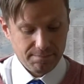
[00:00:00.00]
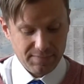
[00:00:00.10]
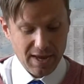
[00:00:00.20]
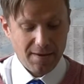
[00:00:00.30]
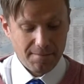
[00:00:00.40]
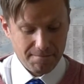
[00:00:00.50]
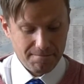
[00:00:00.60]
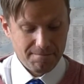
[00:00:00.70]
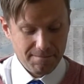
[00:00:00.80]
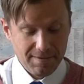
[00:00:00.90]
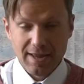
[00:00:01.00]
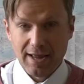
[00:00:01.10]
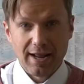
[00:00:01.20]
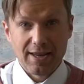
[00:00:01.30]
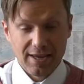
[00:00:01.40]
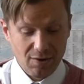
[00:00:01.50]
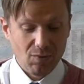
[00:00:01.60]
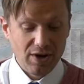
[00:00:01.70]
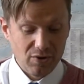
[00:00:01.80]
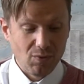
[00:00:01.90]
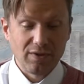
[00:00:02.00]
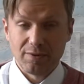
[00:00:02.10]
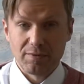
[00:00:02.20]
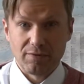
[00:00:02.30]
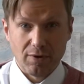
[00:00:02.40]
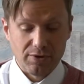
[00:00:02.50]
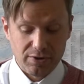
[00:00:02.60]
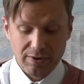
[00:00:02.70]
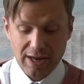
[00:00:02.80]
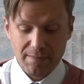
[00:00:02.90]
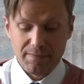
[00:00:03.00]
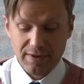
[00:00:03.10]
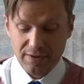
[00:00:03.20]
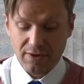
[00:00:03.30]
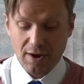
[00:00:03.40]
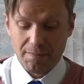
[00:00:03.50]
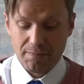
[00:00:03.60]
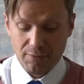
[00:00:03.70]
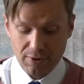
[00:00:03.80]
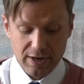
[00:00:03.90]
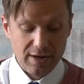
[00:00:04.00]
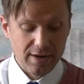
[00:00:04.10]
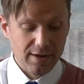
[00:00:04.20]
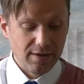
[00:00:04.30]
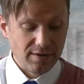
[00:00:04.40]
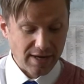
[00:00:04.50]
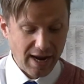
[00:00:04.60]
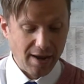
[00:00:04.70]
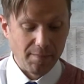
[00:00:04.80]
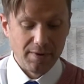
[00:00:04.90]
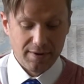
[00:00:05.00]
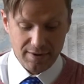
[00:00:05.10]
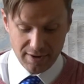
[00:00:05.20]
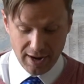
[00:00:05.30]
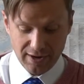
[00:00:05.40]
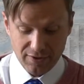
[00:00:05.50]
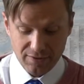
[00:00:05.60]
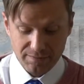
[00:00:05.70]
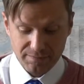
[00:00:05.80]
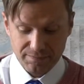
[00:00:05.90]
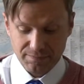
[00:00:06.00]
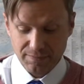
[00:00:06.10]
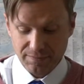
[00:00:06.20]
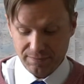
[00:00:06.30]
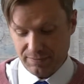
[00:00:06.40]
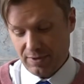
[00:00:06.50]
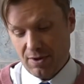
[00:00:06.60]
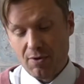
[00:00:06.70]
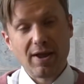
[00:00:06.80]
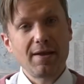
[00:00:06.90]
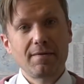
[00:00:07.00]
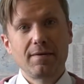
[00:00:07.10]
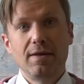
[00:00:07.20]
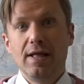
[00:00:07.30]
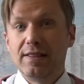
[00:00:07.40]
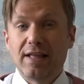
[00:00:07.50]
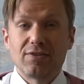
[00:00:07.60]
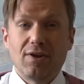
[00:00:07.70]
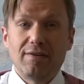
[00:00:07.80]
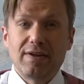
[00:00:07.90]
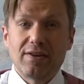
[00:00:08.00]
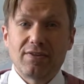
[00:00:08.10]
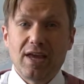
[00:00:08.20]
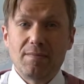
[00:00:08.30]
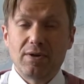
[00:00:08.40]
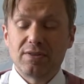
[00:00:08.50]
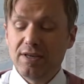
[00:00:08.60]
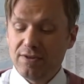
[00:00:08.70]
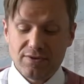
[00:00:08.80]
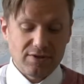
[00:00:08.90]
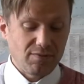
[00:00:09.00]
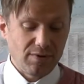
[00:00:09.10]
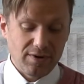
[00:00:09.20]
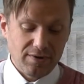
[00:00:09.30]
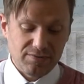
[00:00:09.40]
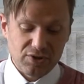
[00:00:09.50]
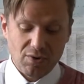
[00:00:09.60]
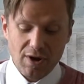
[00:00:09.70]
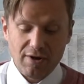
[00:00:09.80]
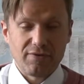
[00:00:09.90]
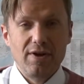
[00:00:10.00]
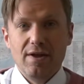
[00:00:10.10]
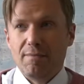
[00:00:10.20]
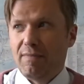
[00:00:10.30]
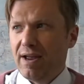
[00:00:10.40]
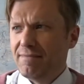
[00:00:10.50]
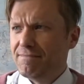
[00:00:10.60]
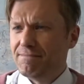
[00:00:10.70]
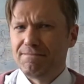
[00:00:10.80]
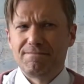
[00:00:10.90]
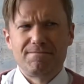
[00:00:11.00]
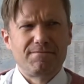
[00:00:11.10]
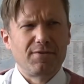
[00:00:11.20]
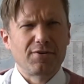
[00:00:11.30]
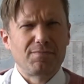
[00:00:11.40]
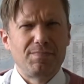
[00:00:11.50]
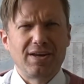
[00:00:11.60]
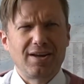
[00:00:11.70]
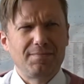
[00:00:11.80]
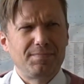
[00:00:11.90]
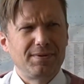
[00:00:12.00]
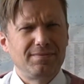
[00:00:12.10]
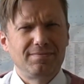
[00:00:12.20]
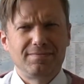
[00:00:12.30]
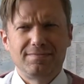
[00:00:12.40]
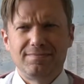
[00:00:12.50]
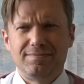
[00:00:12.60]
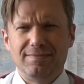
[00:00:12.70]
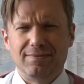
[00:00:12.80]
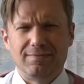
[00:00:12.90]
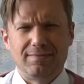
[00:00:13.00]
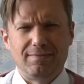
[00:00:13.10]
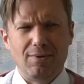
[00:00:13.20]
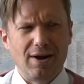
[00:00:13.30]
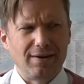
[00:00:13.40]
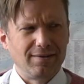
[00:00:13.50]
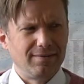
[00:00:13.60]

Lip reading: Yeah. And I can get why you'd want them to fall into your lap. These are pretty damn nice. Okay. That's all I've got to say about these. Just wanted to show off my first pickup in, what,